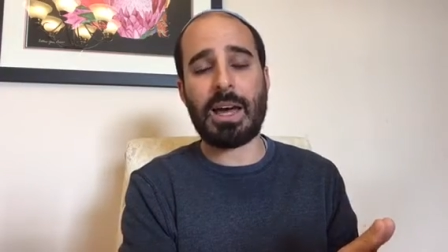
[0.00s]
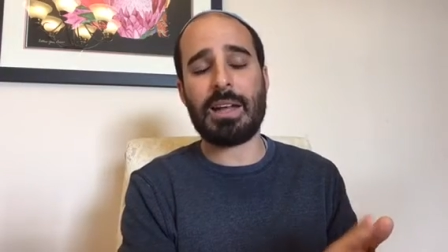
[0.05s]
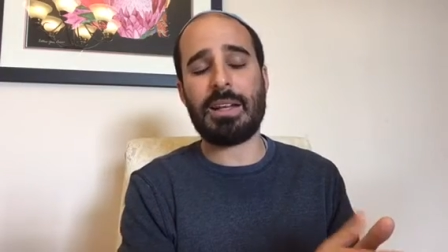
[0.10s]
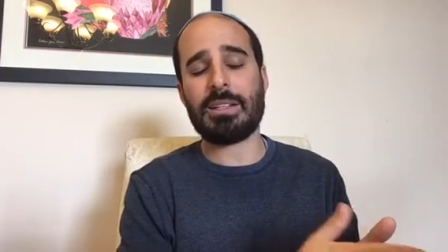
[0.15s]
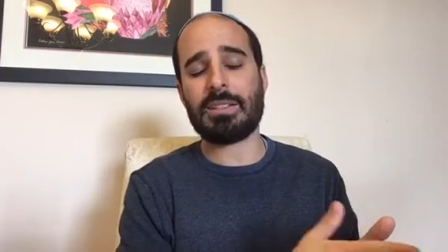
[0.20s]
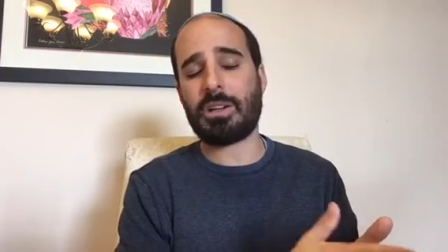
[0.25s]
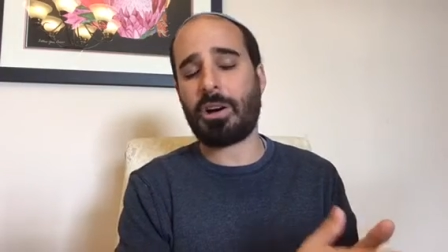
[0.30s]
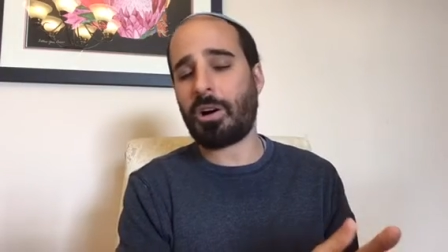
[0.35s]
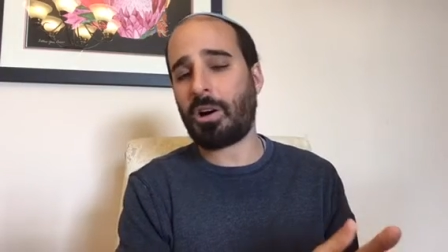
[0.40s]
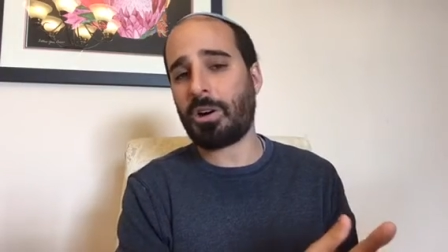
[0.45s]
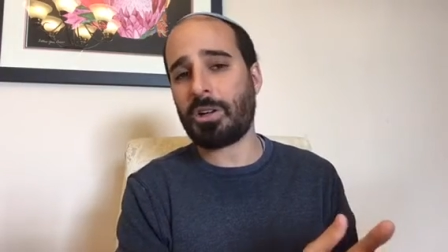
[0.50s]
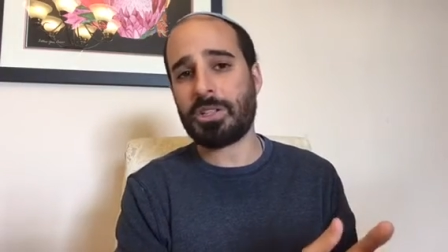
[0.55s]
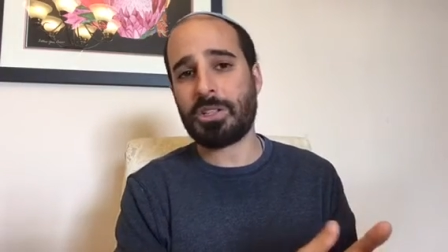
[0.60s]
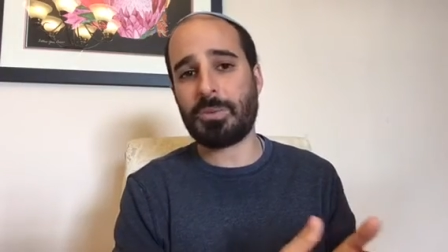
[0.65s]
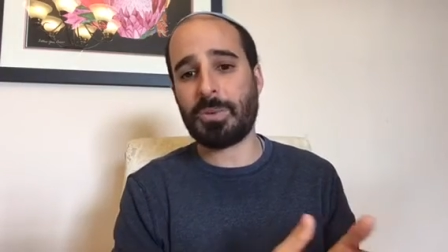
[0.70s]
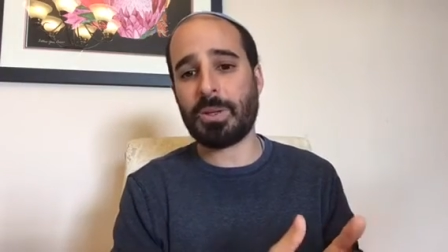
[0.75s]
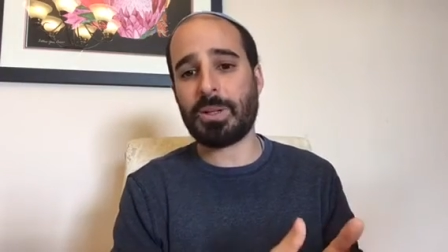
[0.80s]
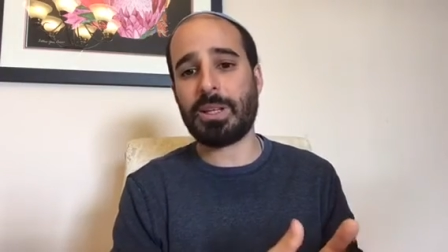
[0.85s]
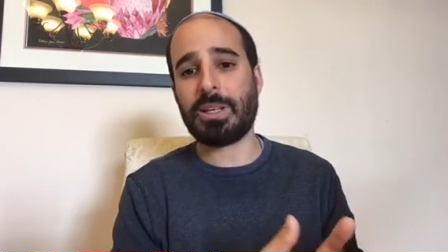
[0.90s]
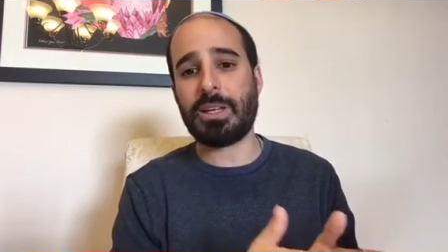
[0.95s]
and it's hard
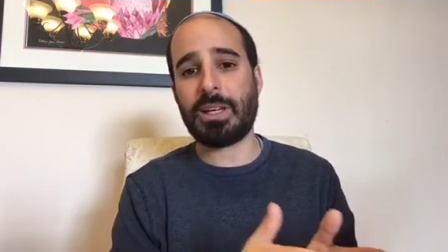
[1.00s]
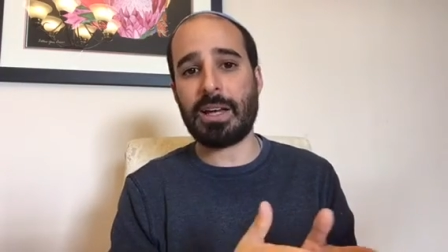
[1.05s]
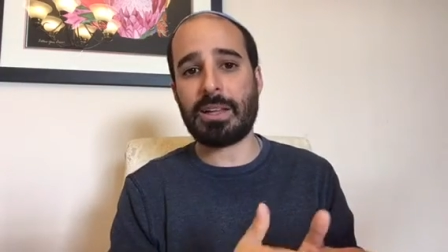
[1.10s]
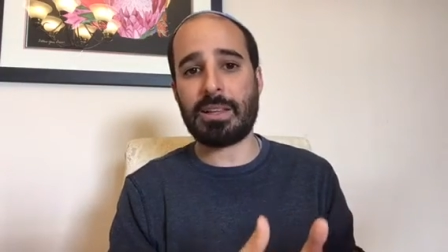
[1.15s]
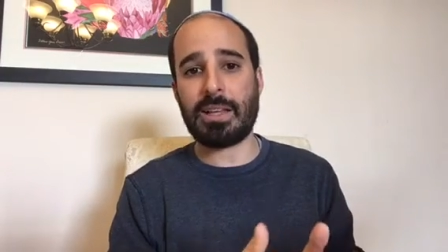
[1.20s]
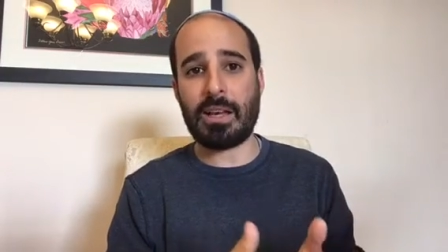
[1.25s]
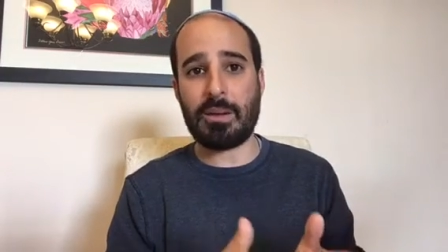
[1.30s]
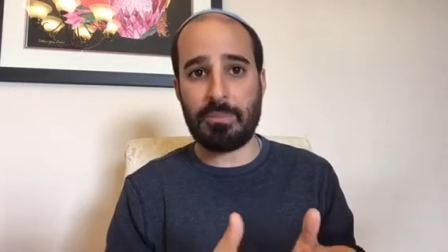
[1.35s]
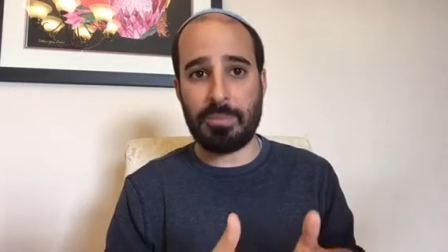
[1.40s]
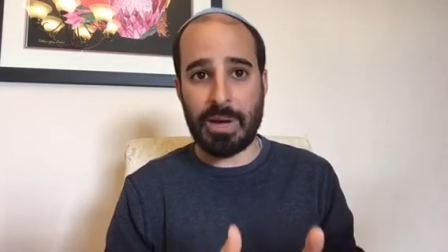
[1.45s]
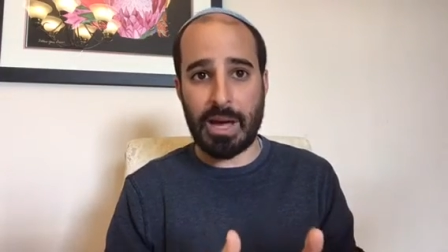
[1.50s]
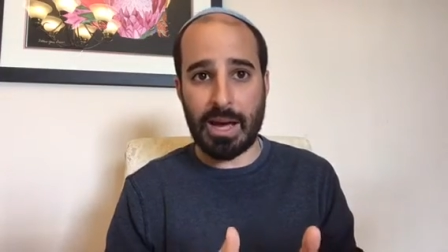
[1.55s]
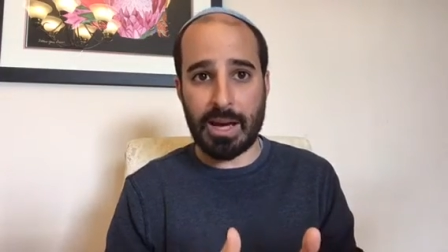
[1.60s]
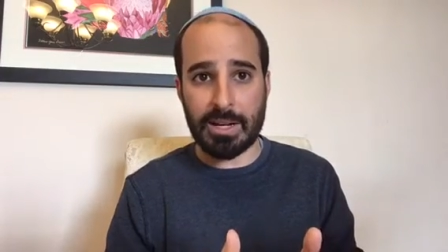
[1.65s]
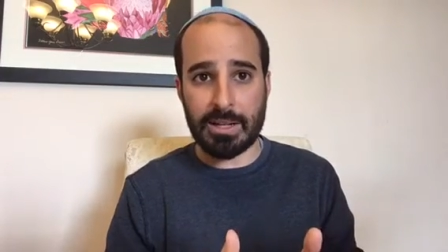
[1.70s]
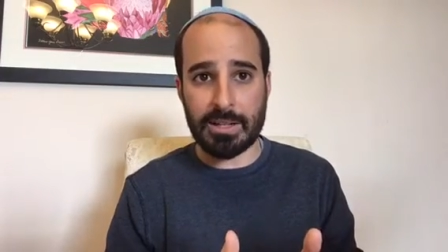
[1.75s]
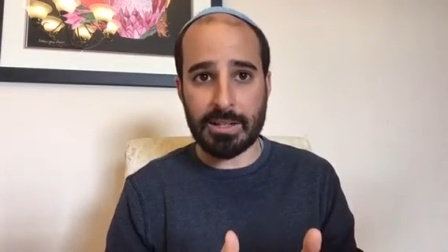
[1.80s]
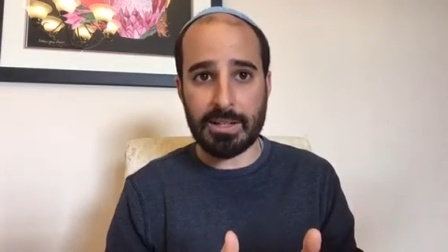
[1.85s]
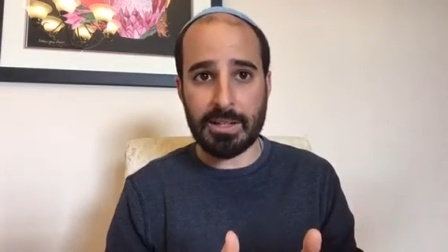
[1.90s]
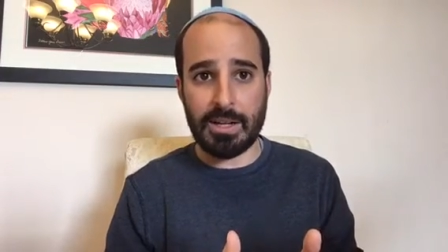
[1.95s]
to really get that
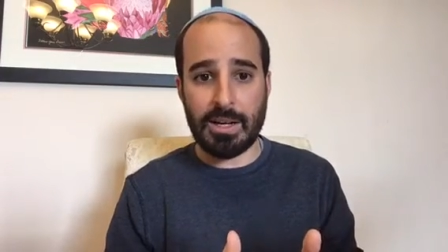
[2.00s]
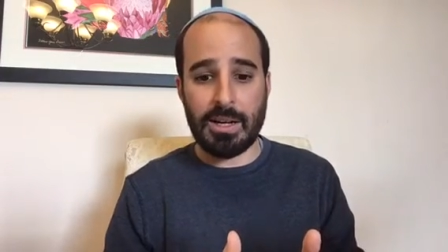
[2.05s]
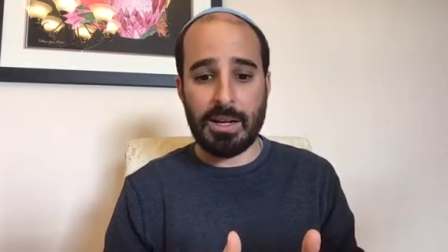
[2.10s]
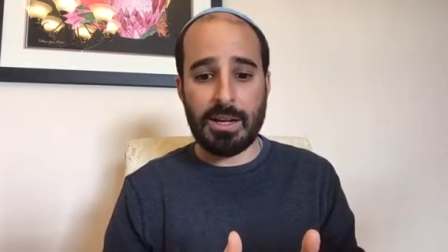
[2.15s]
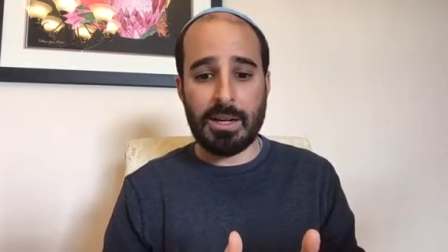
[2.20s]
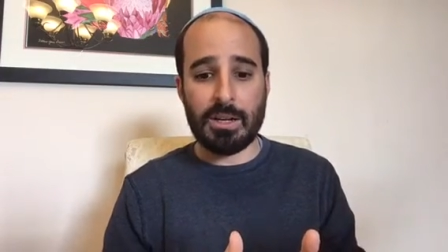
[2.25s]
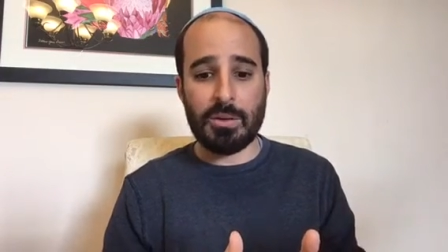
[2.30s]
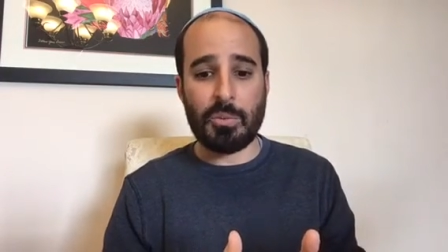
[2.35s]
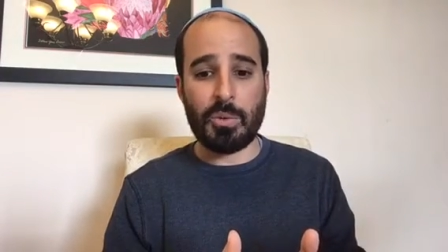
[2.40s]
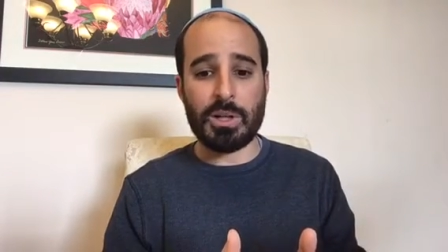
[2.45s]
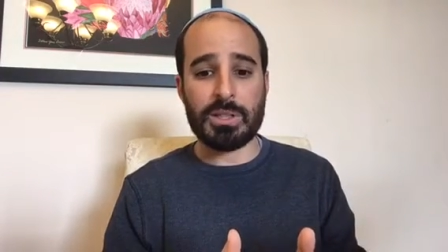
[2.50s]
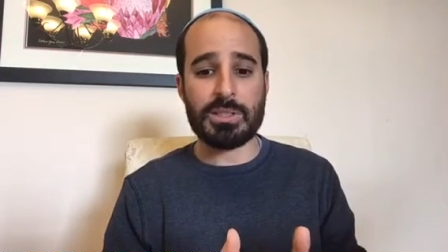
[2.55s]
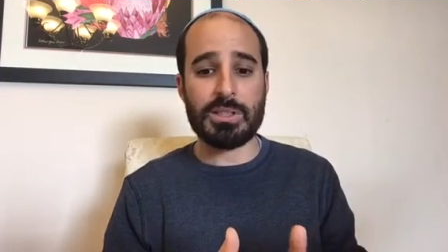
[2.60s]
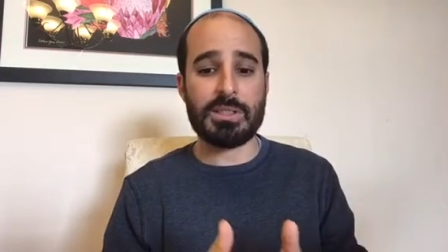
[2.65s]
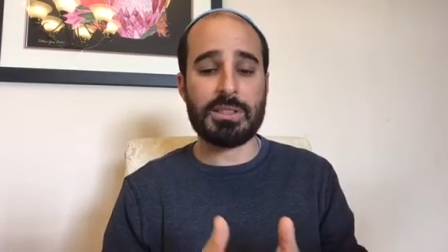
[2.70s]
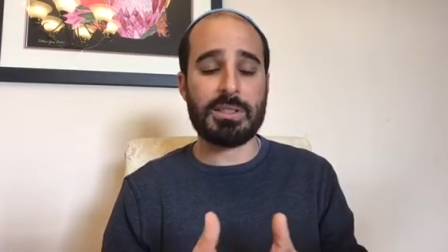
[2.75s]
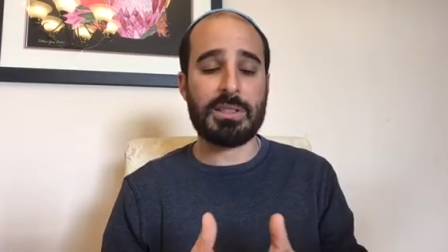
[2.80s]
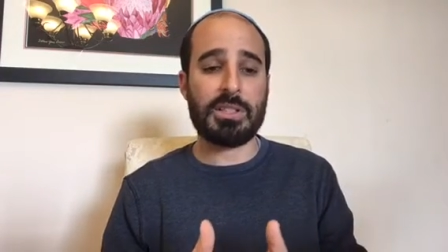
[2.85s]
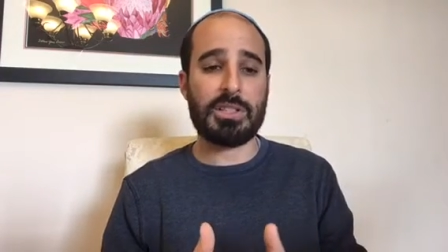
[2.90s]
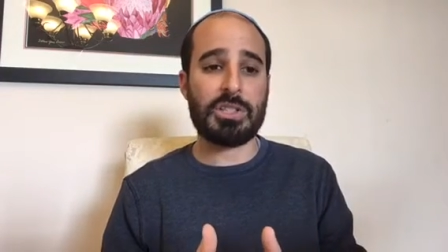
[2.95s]
back once
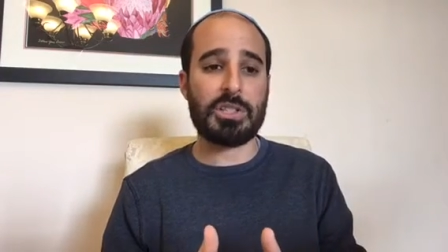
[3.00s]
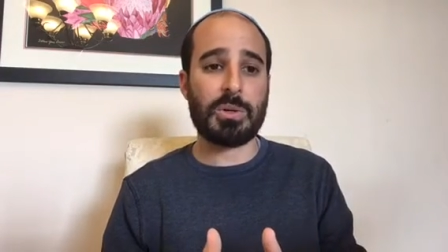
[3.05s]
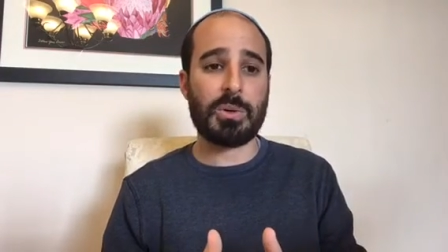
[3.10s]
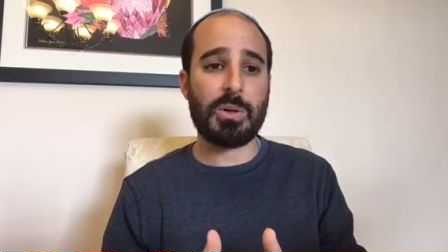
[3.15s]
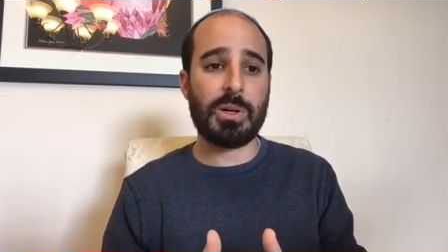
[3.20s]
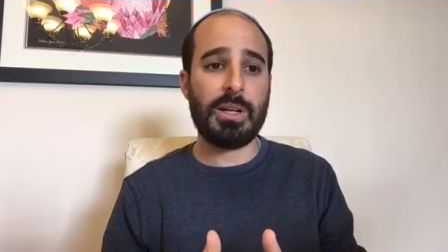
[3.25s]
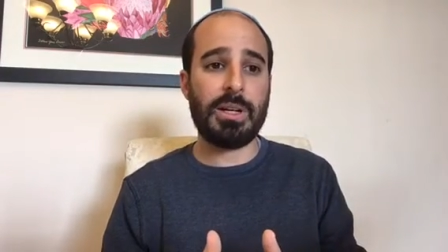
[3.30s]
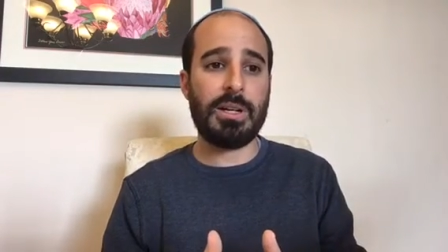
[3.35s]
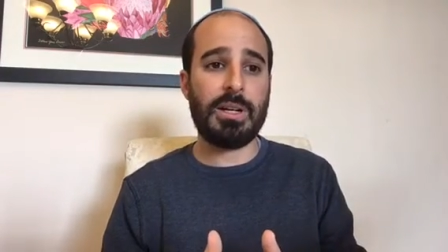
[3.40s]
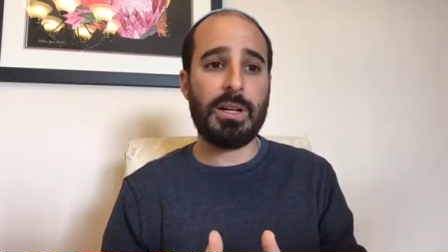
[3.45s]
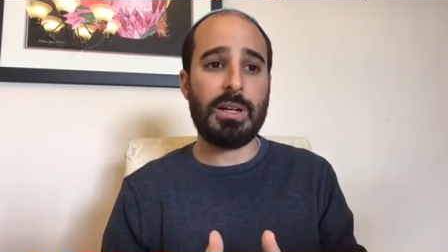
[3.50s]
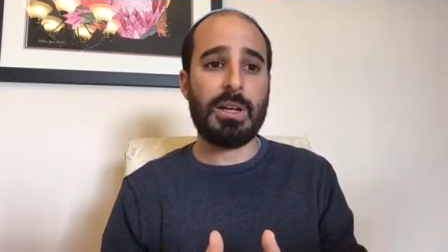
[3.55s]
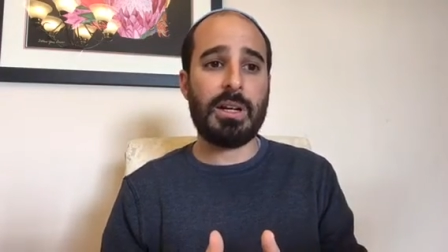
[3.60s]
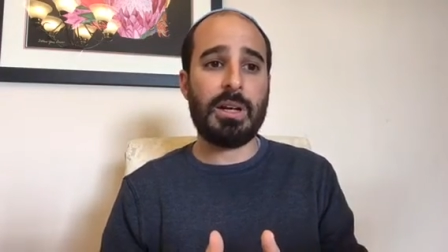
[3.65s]
it's destroyed.